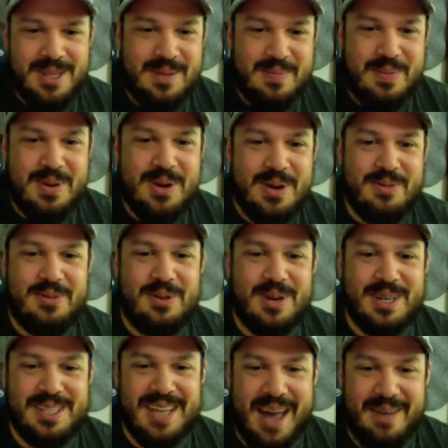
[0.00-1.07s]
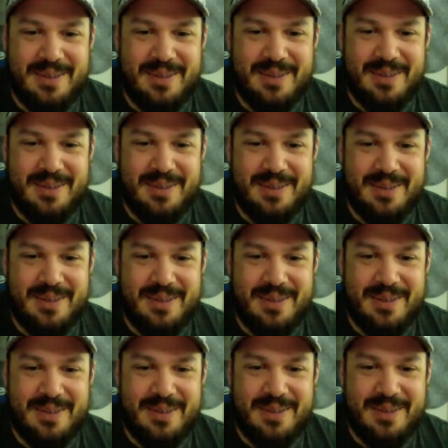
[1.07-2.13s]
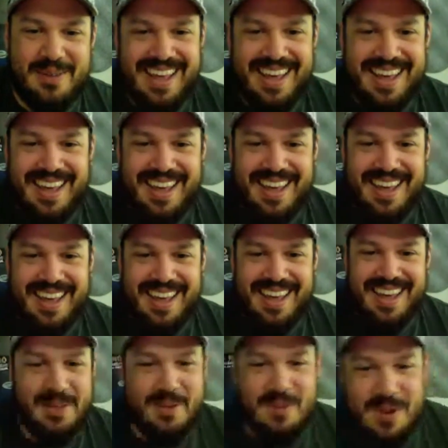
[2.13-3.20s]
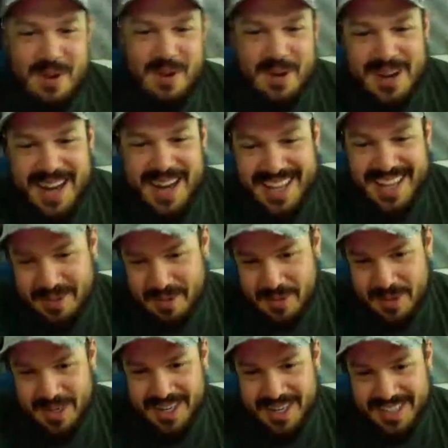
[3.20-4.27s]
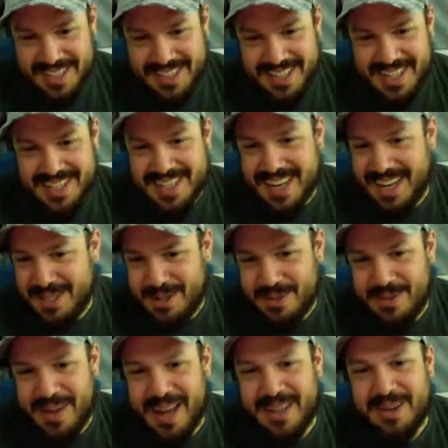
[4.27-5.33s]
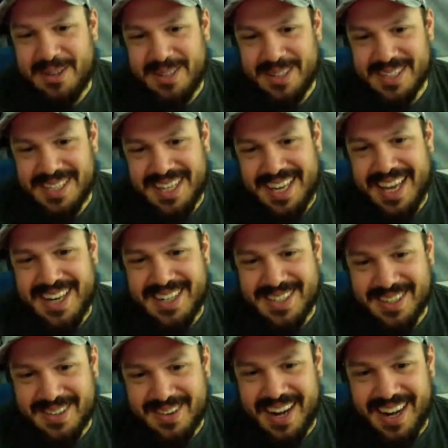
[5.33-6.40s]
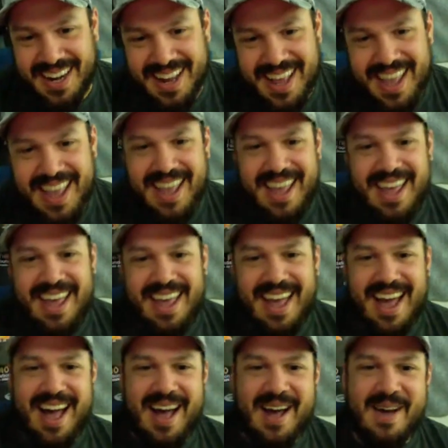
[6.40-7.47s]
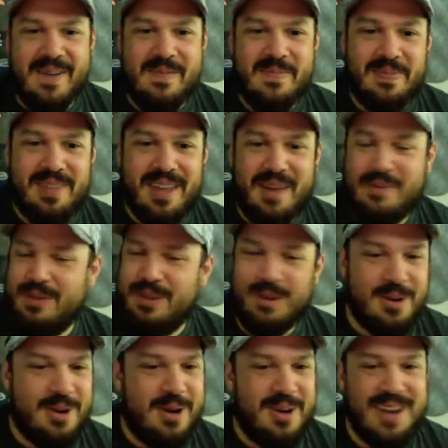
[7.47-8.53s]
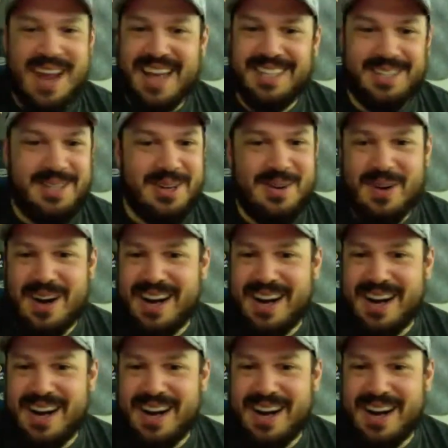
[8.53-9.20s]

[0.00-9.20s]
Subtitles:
Once you put your first half of the PIN, if you don't recognize the words, it's like a 2-factor authentication, right? If you don't recognize the